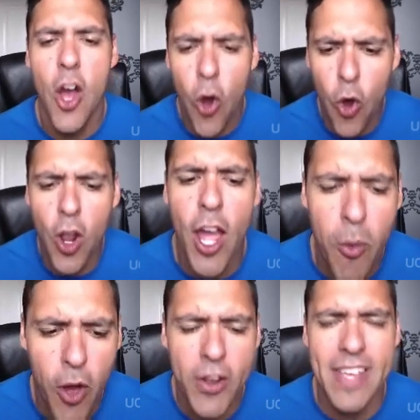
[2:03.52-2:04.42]
All I
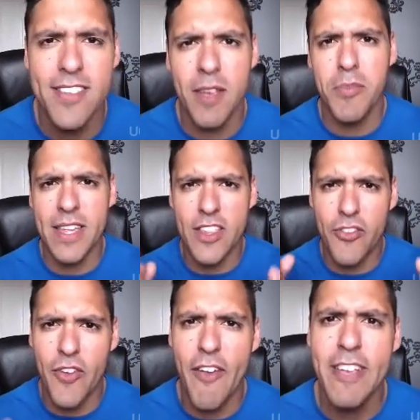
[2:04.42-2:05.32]
want is something that's
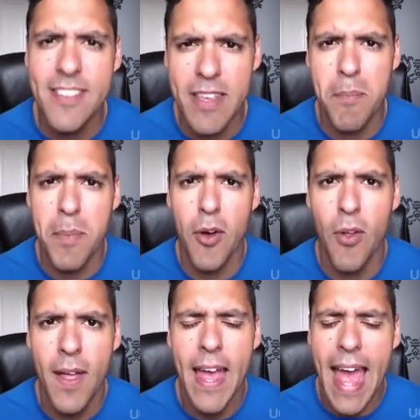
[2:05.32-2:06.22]
very
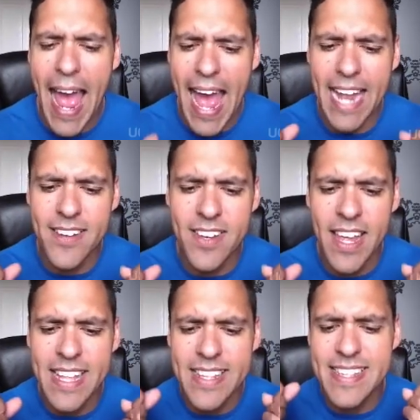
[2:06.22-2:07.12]
simple and
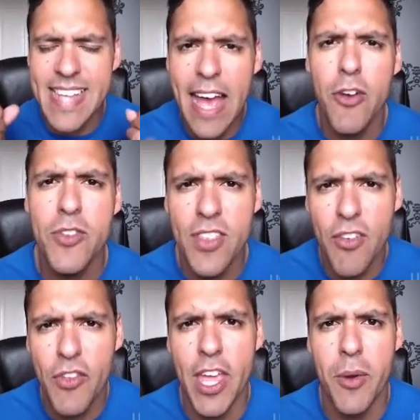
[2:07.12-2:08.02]
tells the
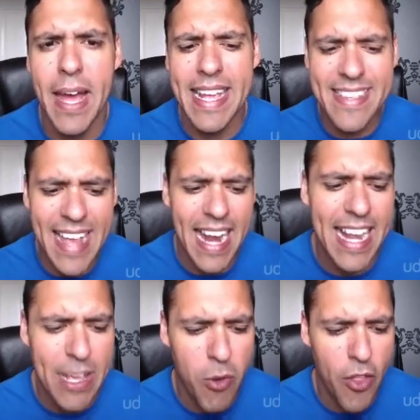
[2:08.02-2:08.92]
viewer
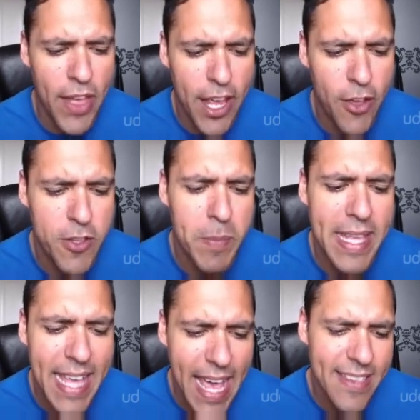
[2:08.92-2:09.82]
exactly what they're going to
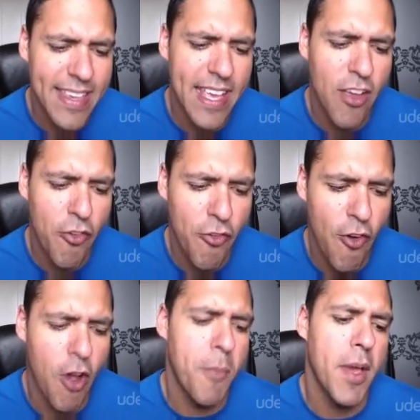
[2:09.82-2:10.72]
be getting
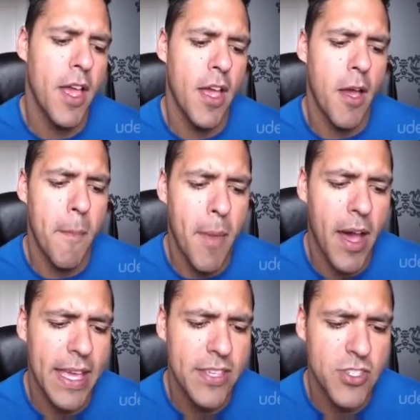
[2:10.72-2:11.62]
from
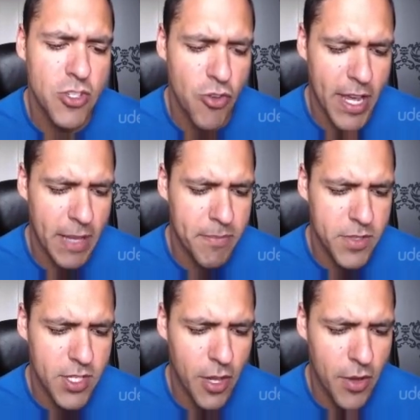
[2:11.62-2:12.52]
my stream.
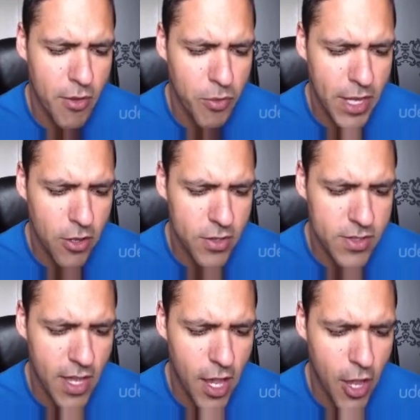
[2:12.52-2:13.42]
So have we got
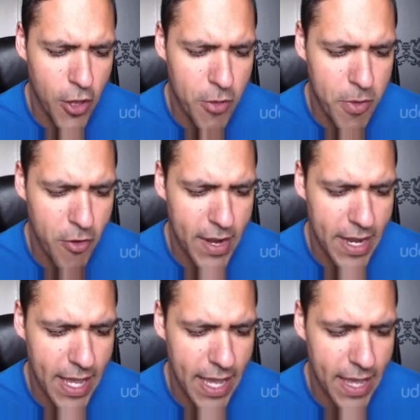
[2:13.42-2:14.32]
Tahoma in
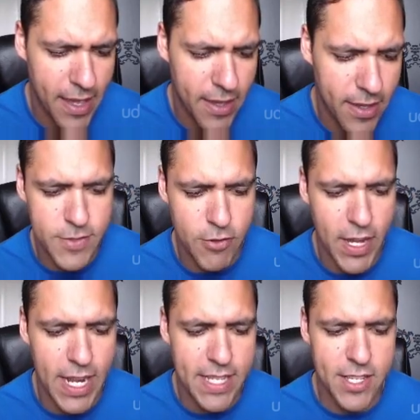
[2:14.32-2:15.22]
here?
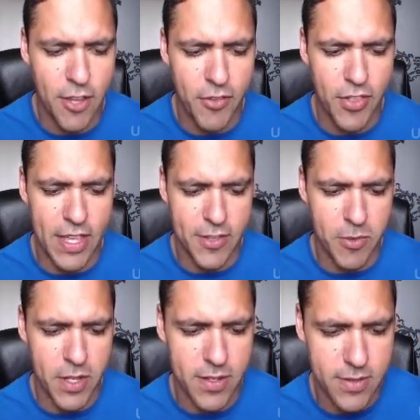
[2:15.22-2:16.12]
Right, let's go for this
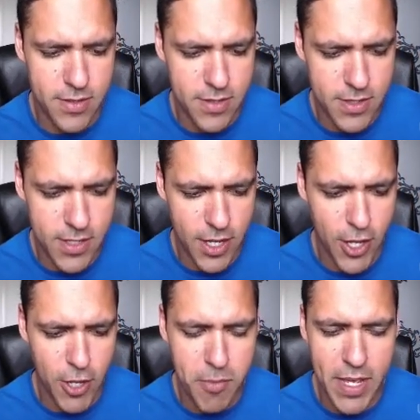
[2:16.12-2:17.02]
one.
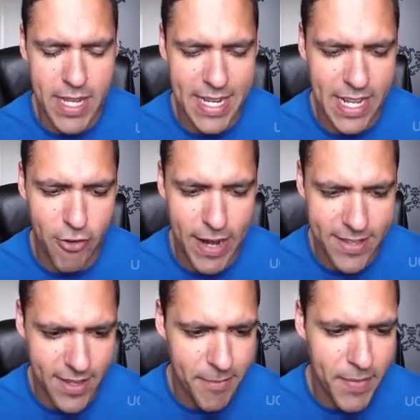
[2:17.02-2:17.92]
Tahoma
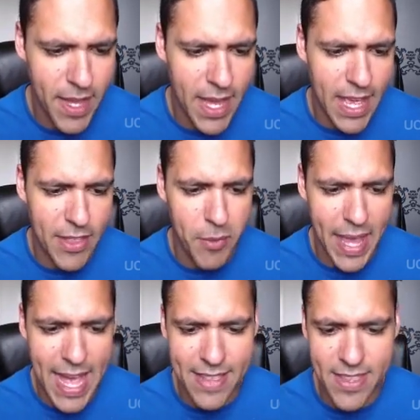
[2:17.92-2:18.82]
Negretta. And then we
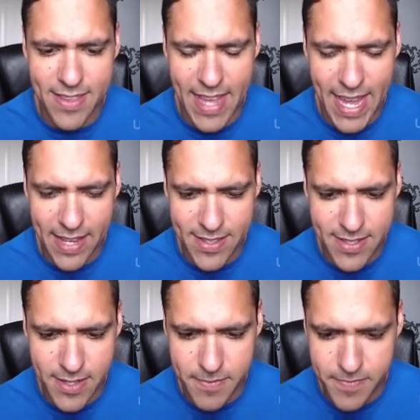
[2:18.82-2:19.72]
add the
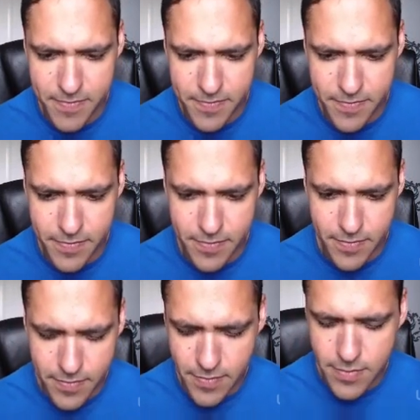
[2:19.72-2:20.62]
text.
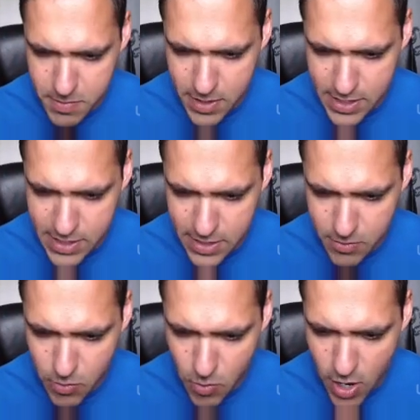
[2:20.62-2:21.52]
Put this
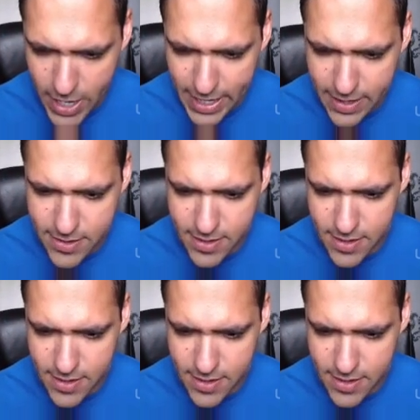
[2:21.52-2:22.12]
in white.